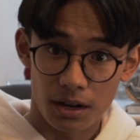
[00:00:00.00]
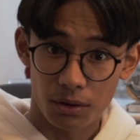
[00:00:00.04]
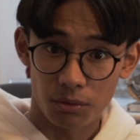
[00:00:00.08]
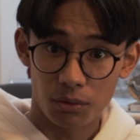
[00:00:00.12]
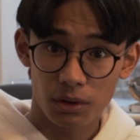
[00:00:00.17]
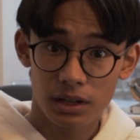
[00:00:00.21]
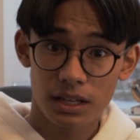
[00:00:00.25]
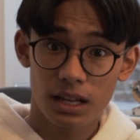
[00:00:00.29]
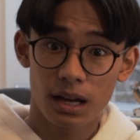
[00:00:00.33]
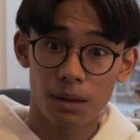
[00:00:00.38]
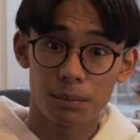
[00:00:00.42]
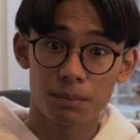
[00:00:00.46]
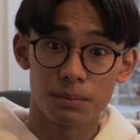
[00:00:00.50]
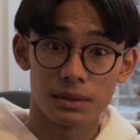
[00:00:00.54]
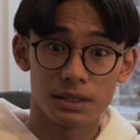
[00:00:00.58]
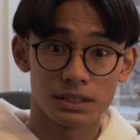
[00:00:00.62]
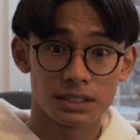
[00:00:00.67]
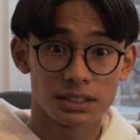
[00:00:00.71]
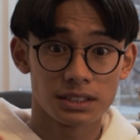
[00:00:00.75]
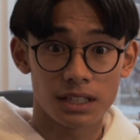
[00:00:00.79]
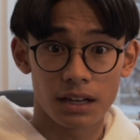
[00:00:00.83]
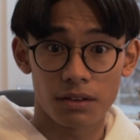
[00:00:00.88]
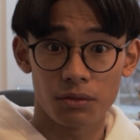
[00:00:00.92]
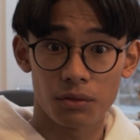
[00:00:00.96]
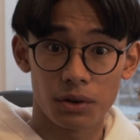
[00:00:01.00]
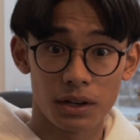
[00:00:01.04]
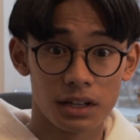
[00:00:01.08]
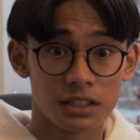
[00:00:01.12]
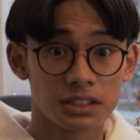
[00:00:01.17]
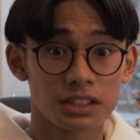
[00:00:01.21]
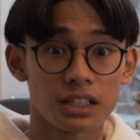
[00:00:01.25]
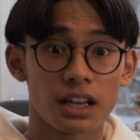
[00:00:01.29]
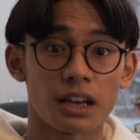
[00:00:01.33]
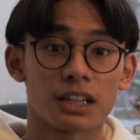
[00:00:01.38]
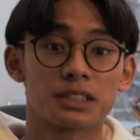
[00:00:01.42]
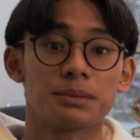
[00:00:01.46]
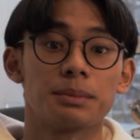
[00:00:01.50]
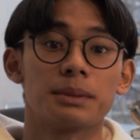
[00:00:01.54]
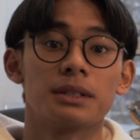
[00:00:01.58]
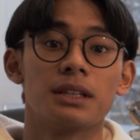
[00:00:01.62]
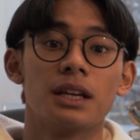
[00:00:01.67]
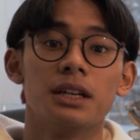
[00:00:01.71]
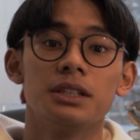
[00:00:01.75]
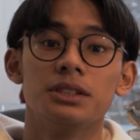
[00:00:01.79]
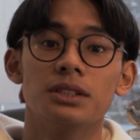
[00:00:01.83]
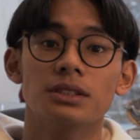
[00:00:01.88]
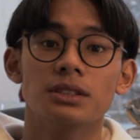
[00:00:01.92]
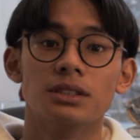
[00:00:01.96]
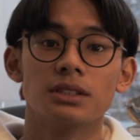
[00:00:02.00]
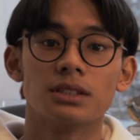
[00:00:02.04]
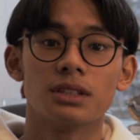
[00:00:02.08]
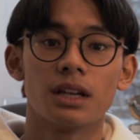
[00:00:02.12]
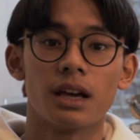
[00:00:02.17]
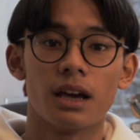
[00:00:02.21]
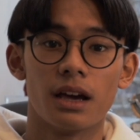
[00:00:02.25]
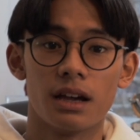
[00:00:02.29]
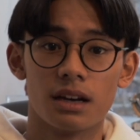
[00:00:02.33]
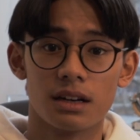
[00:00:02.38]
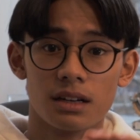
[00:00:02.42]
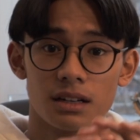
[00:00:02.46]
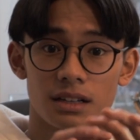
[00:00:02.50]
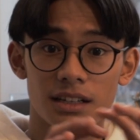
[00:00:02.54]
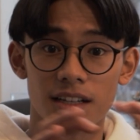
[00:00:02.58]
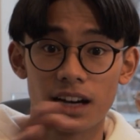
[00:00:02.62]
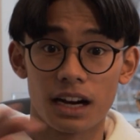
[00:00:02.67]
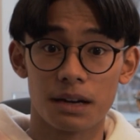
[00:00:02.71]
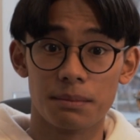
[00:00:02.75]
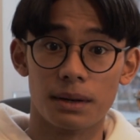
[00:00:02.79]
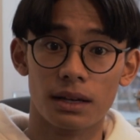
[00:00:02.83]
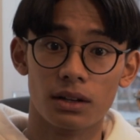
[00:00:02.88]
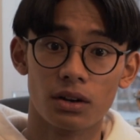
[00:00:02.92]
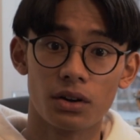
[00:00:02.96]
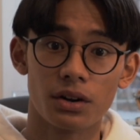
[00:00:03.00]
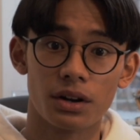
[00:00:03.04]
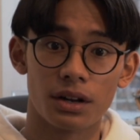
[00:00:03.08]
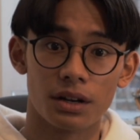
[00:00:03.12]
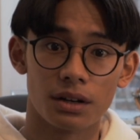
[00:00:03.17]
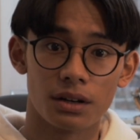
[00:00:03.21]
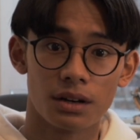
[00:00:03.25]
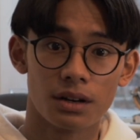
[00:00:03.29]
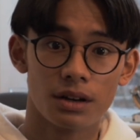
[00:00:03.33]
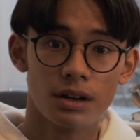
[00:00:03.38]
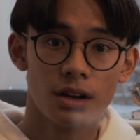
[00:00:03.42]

It really helped me set realistic expectations and guide my learning.